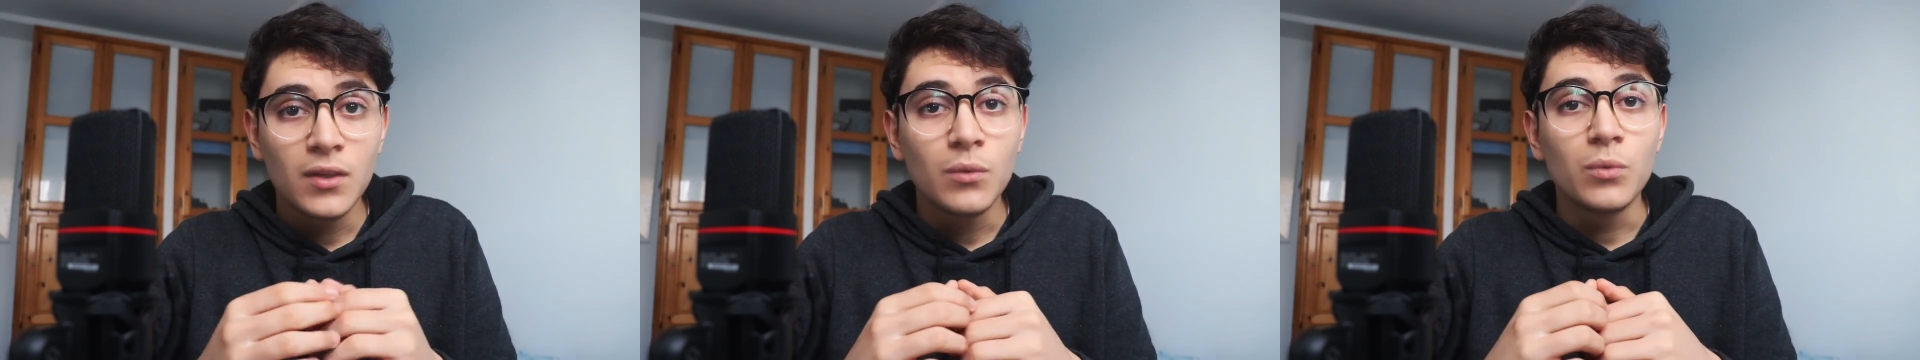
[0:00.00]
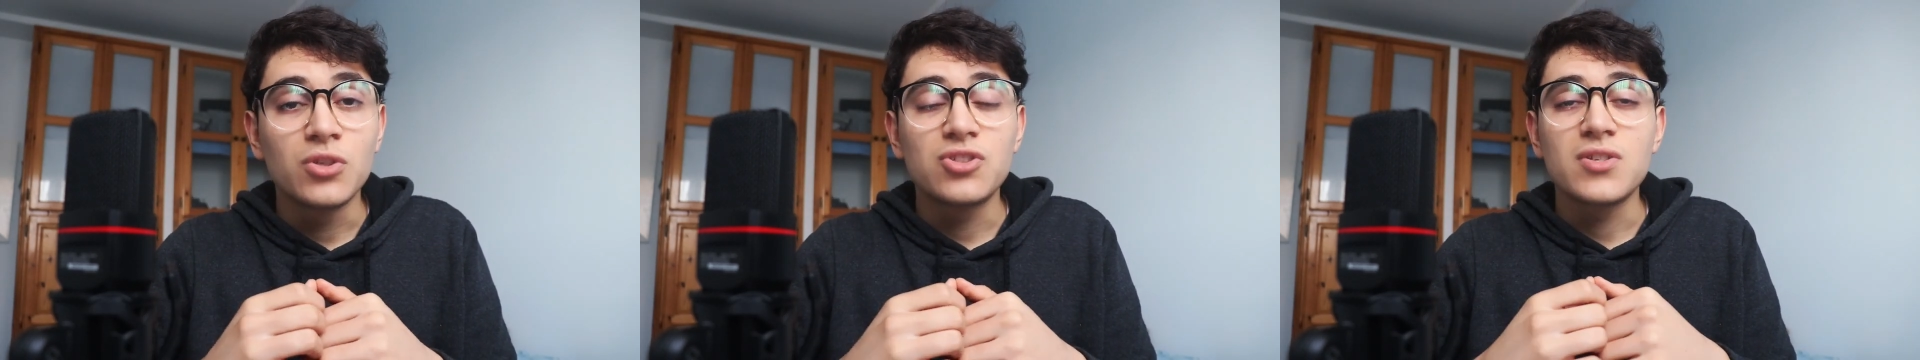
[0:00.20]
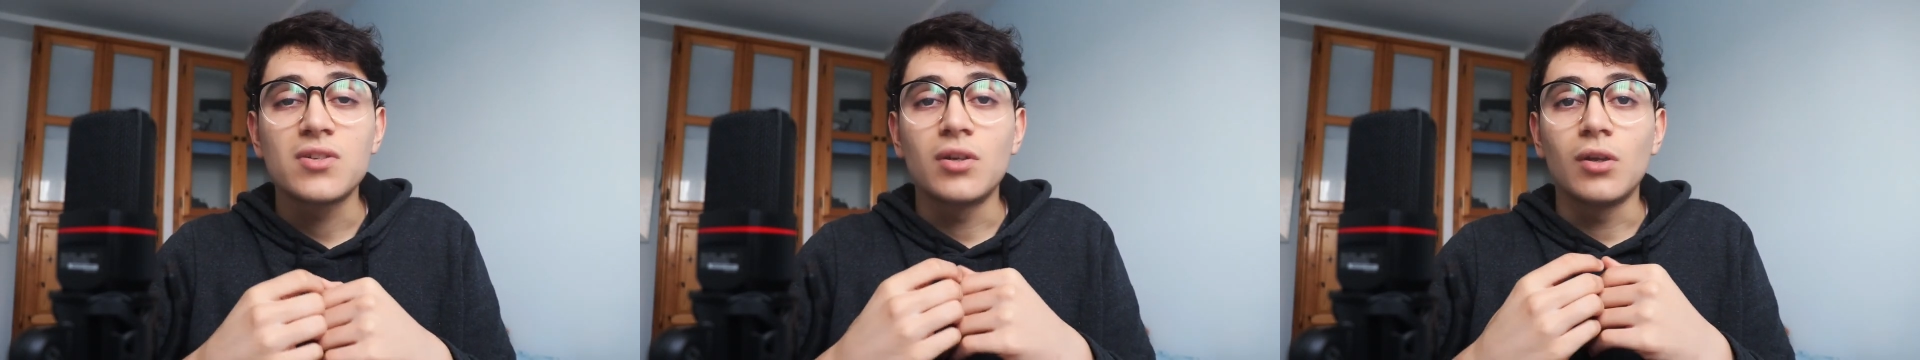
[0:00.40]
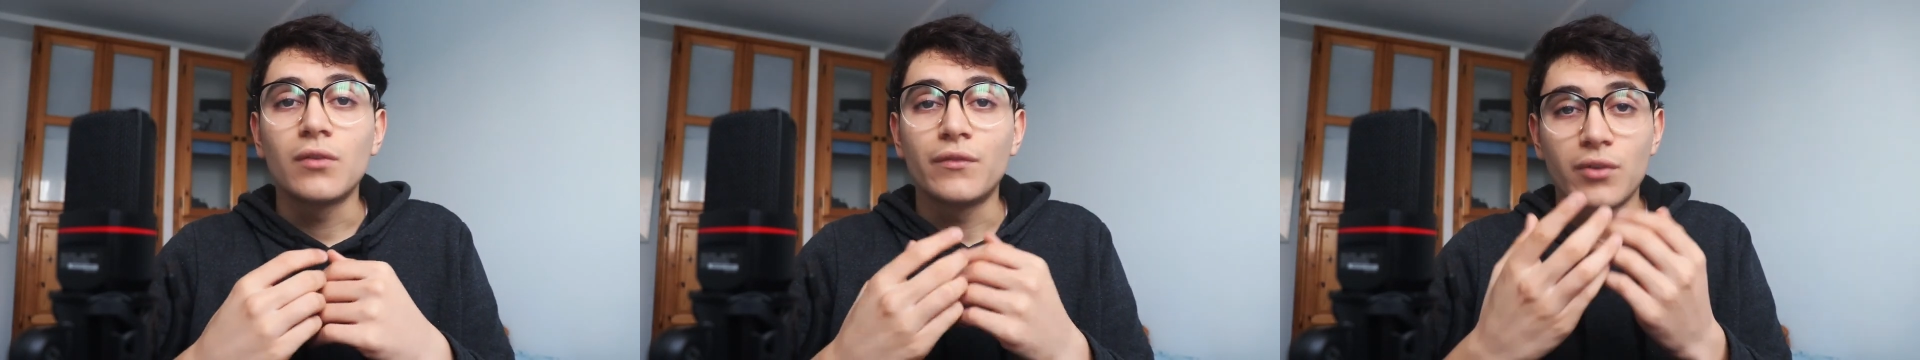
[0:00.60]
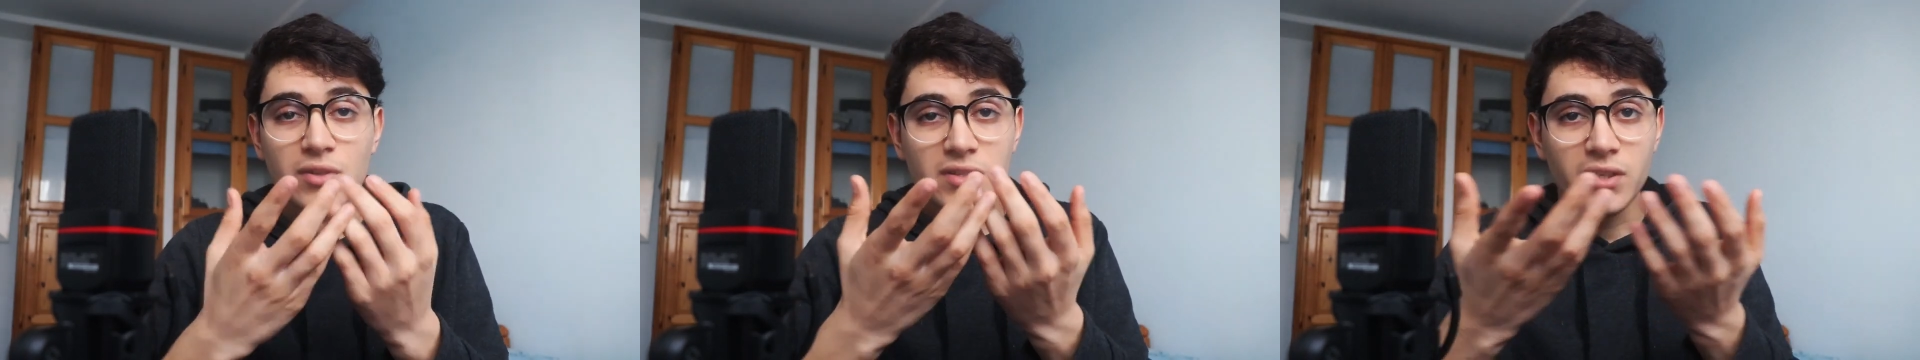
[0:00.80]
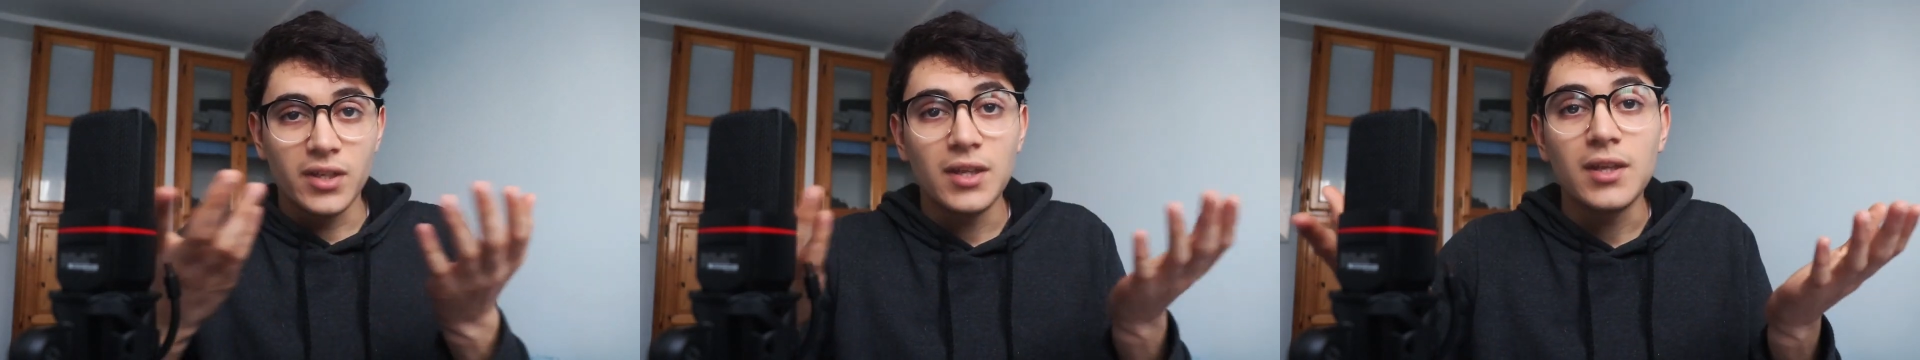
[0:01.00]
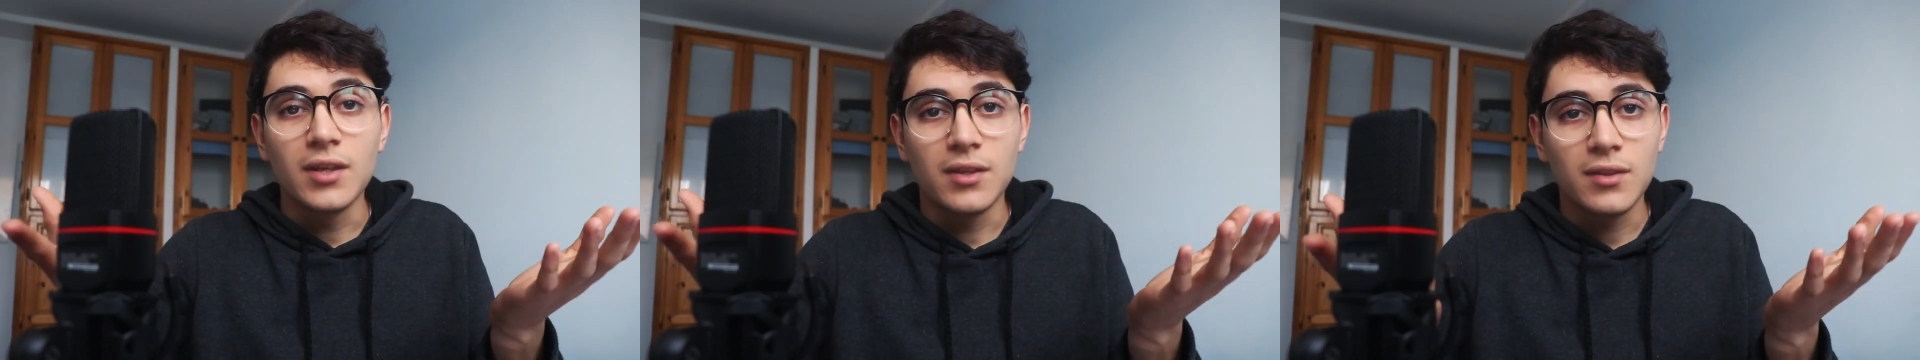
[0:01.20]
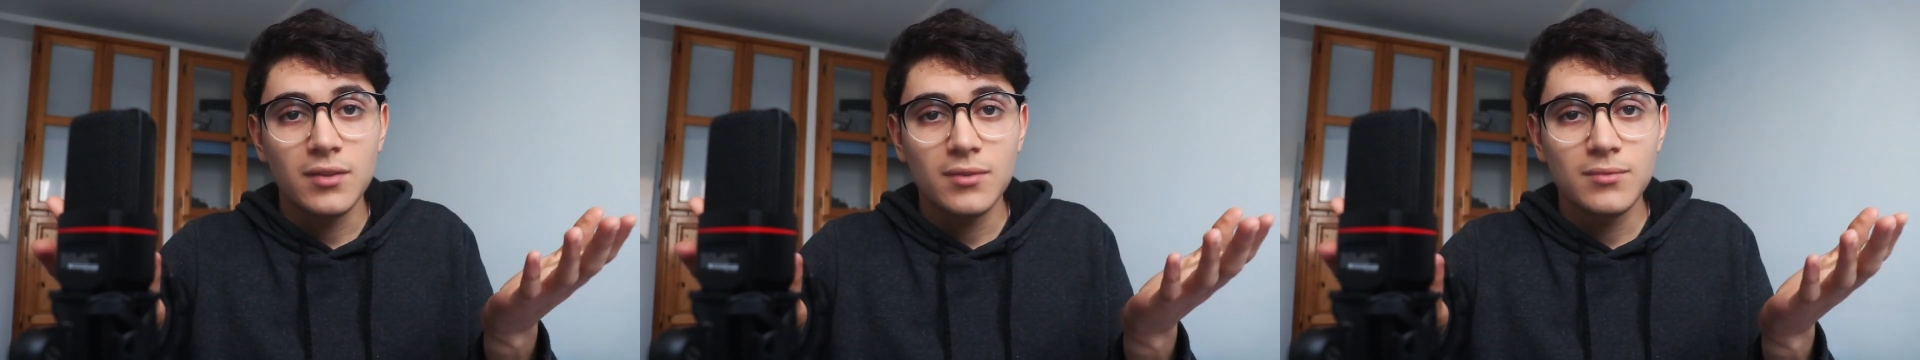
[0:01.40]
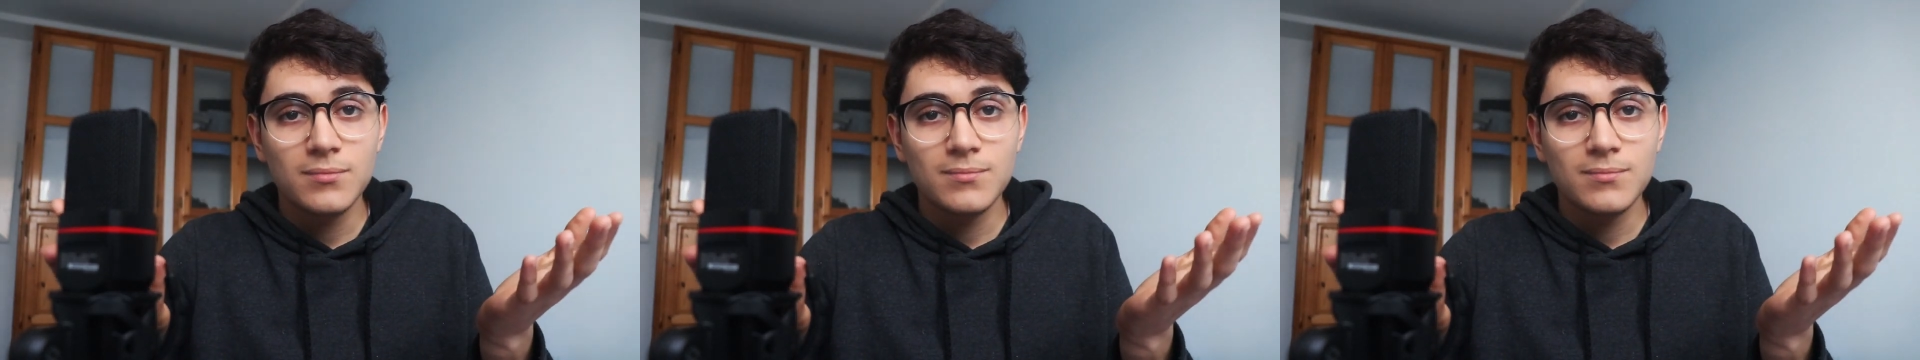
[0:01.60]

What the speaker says: which is called for strkit.